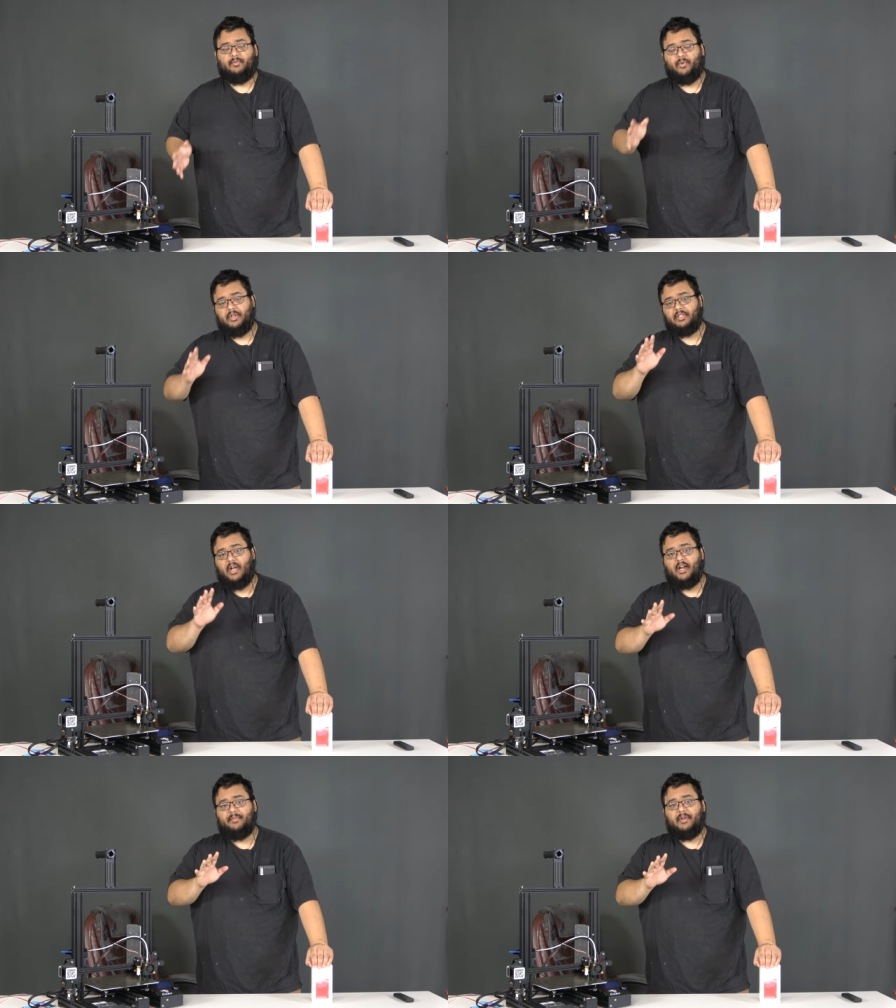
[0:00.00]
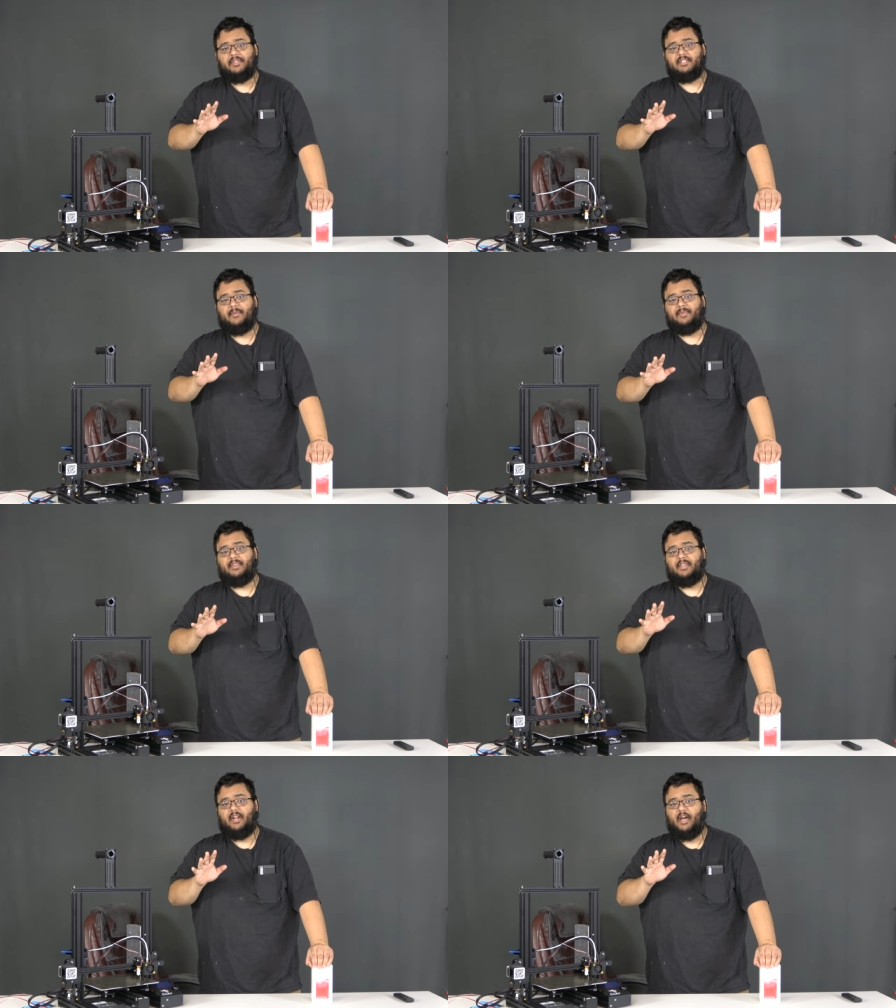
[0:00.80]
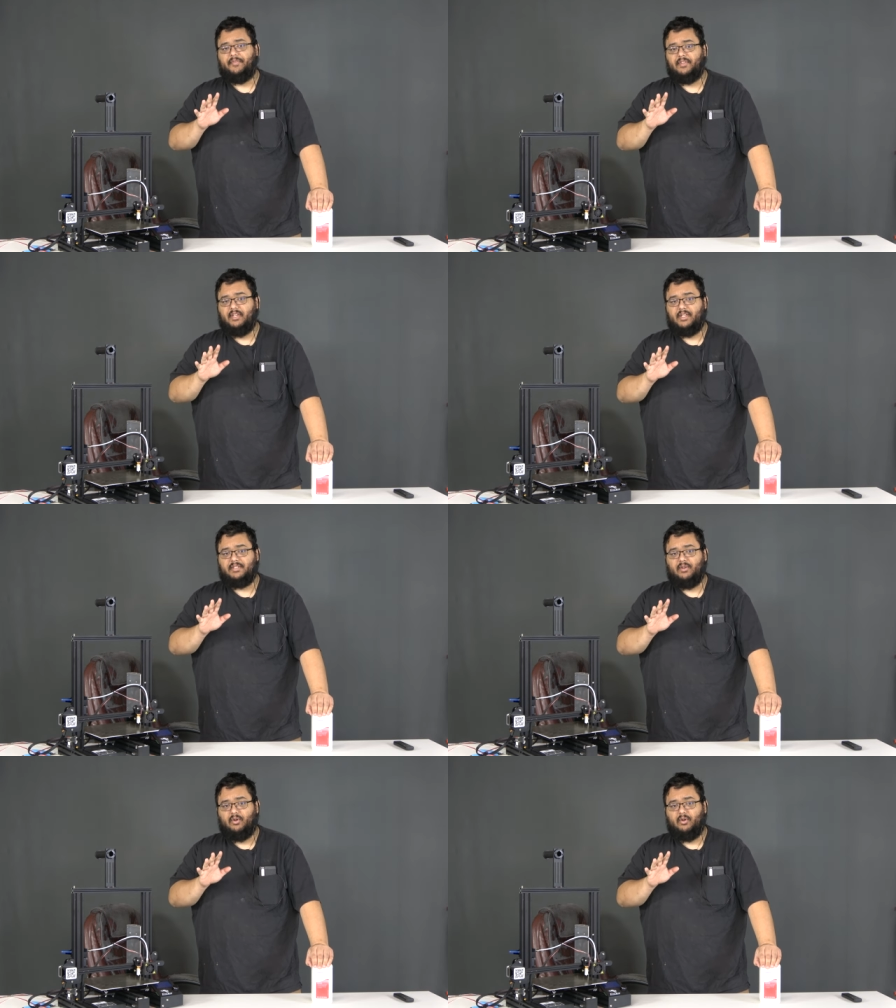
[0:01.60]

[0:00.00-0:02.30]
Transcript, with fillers: but we're going to talk about something that often gets